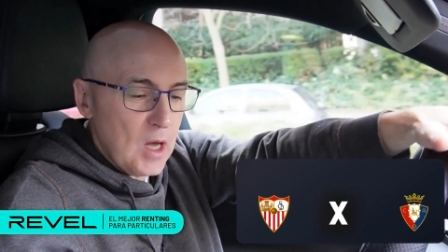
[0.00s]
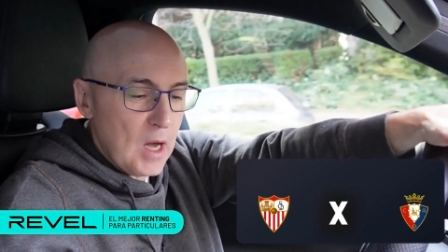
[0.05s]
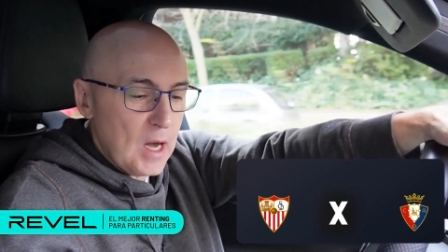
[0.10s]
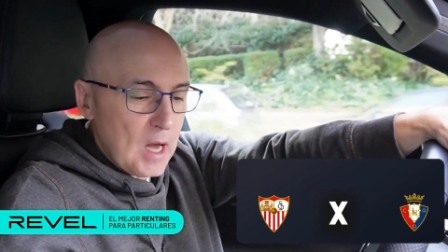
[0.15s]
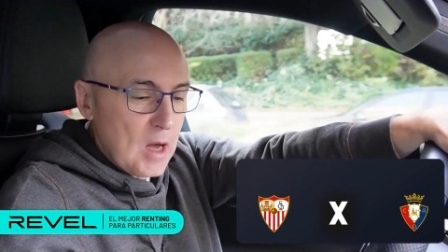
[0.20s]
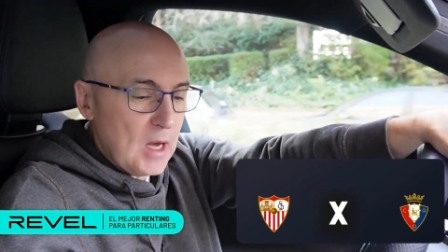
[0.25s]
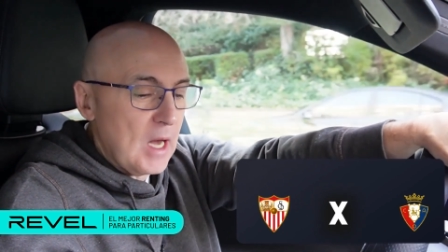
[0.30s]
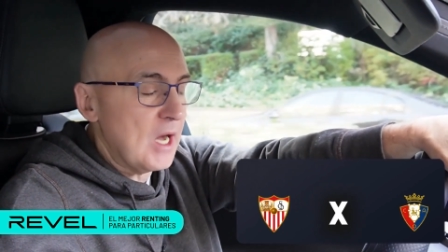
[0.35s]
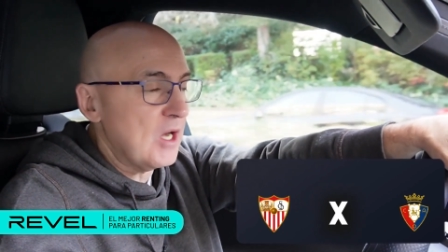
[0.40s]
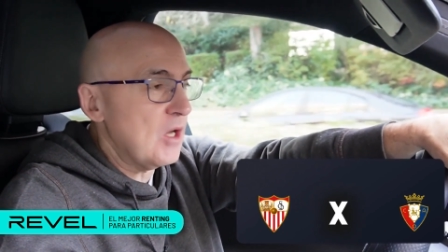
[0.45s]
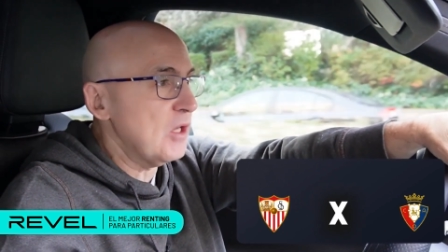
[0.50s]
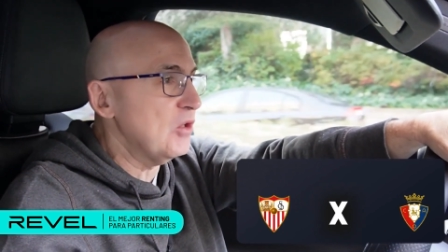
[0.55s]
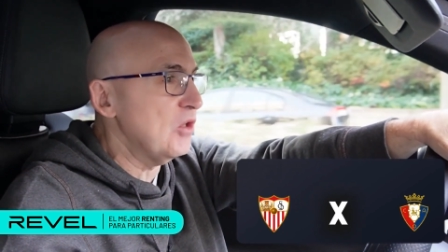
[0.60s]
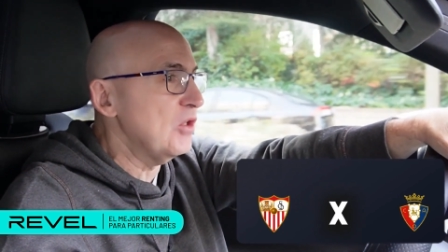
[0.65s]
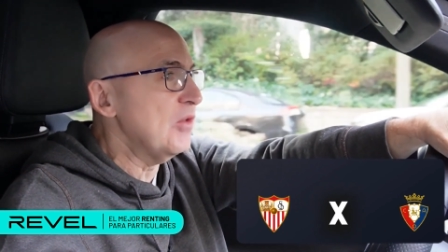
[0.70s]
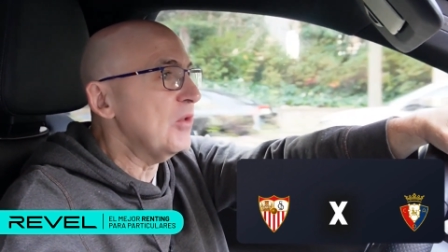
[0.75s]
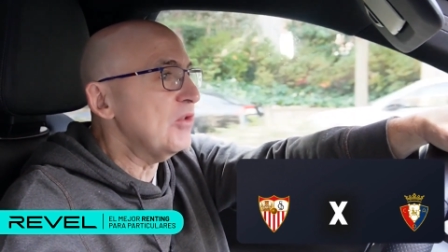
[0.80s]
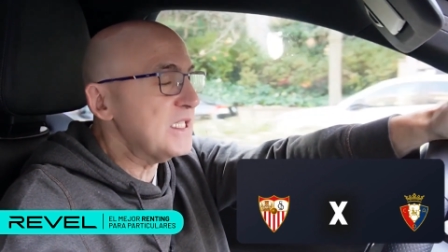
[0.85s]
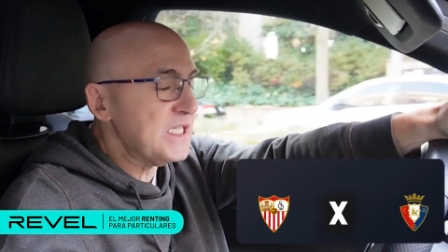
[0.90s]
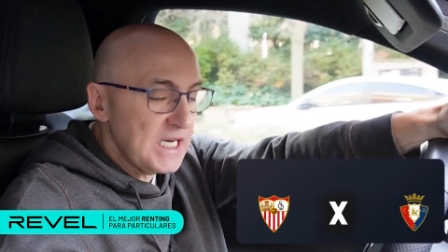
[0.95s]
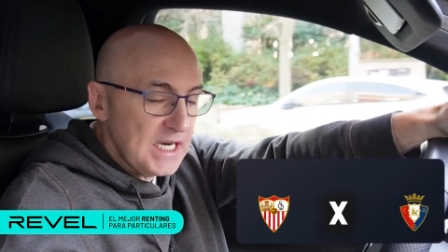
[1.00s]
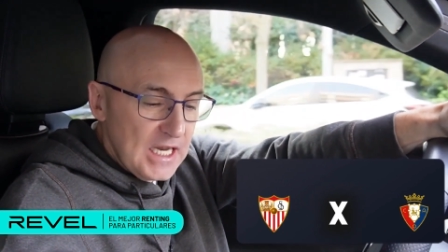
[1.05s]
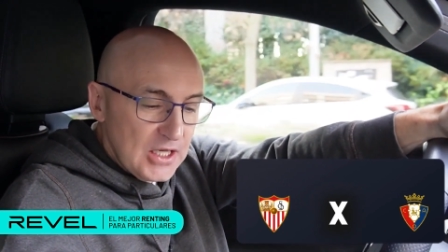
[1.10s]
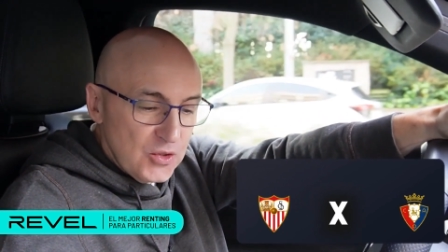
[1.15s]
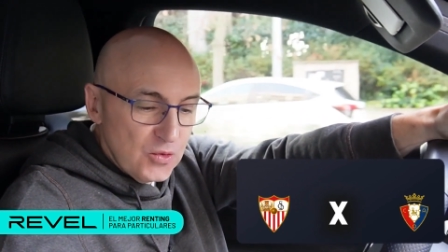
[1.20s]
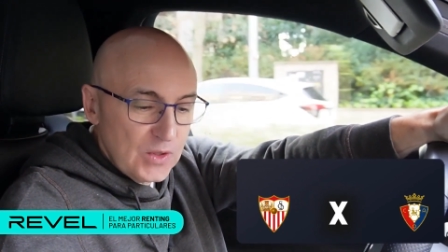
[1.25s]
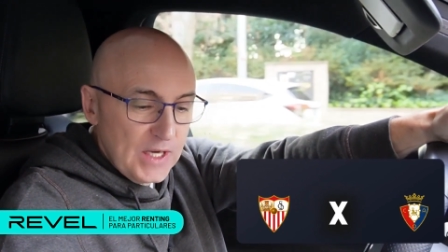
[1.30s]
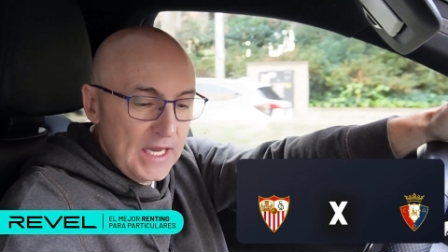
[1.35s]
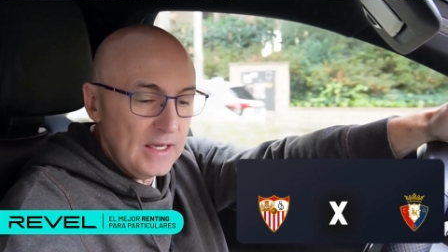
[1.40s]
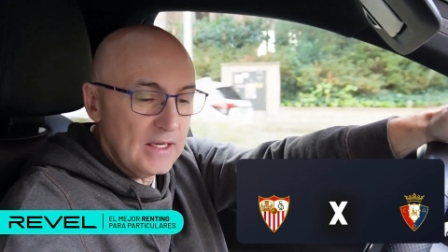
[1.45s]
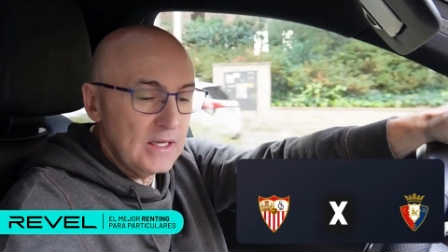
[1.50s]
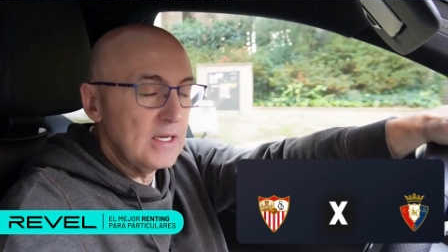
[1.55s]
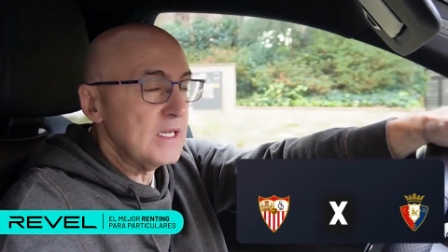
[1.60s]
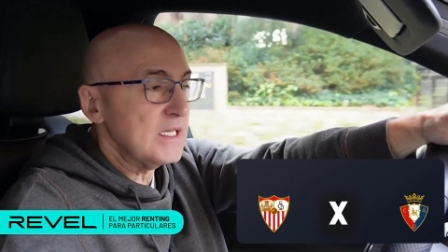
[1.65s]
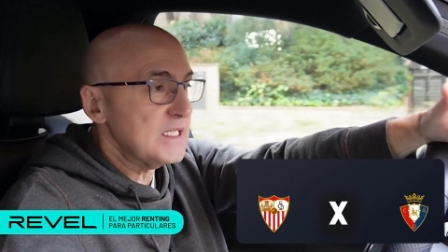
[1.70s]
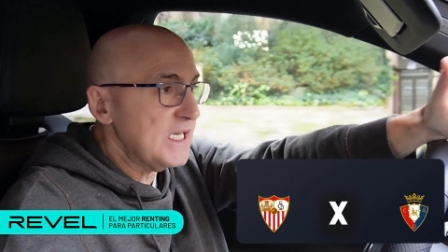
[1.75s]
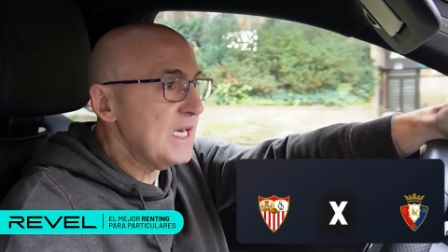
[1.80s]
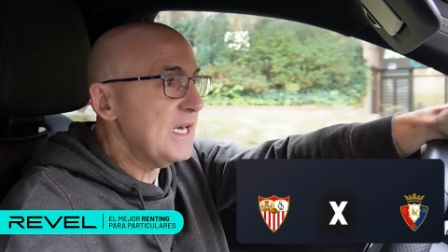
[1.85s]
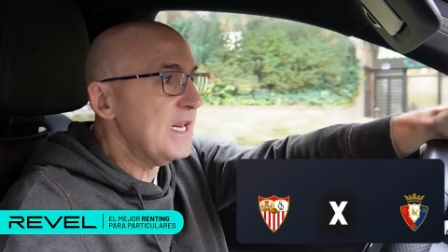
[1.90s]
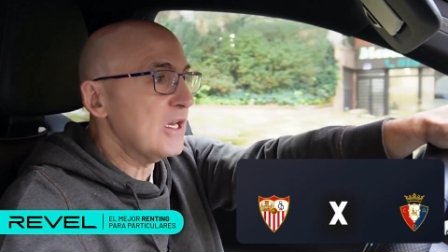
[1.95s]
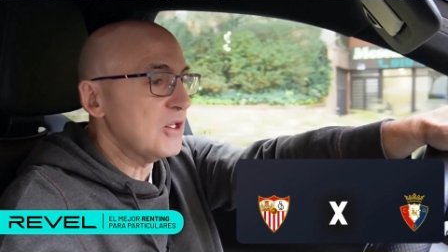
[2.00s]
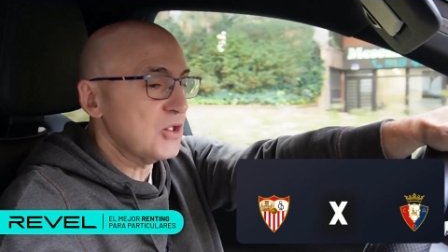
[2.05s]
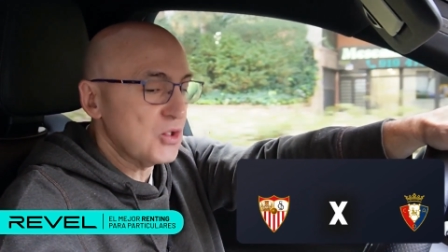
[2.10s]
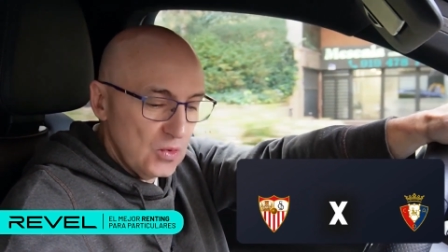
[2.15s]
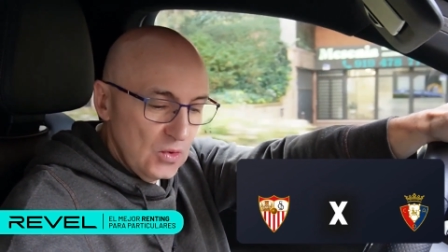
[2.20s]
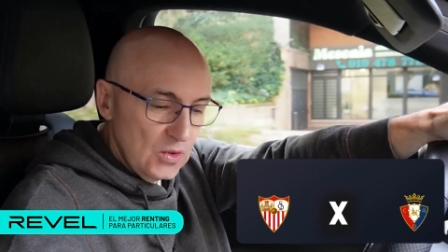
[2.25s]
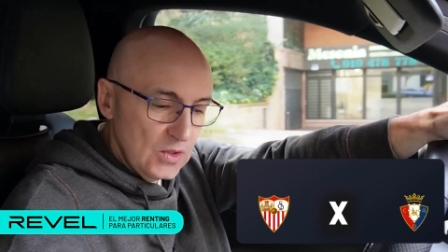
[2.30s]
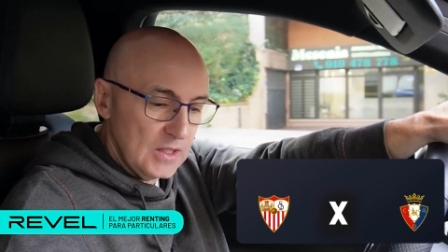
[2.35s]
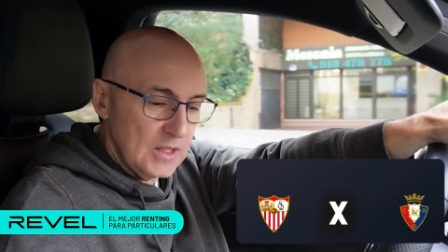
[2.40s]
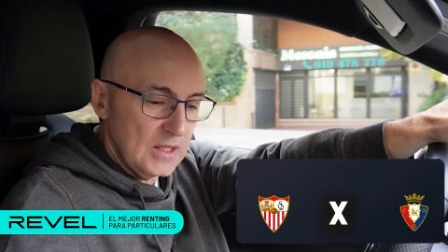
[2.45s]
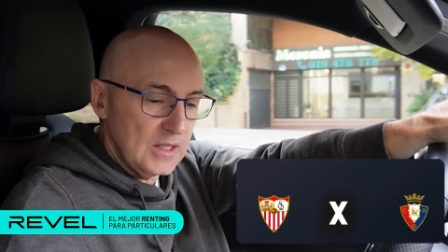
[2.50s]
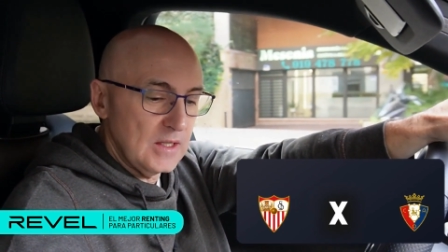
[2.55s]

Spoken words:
and Rayo almost managed to equalize without Ayuke.